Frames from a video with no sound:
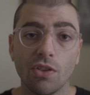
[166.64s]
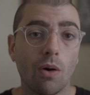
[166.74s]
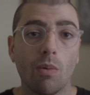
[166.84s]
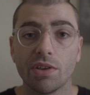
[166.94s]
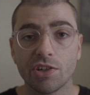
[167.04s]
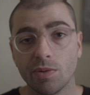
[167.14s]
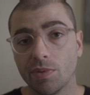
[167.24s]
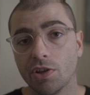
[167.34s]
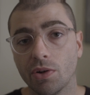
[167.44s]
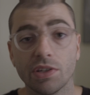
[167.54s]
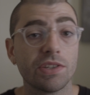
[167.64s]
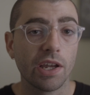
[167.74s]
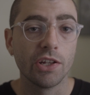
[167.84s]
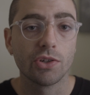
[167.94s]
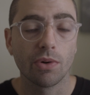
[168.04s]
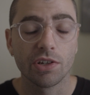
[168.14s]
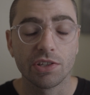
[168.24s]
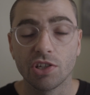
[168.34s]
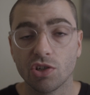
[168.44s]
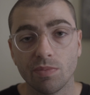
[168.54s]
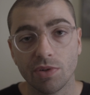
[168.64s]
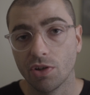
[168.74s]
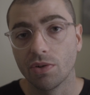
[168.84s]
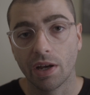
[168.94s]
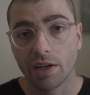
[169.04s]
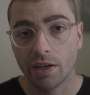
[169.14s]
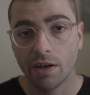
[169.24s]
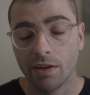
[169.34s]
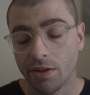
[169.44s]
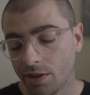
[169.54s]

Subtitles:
not what they should be doing, it's dangerous, they shouldn't be doing that here.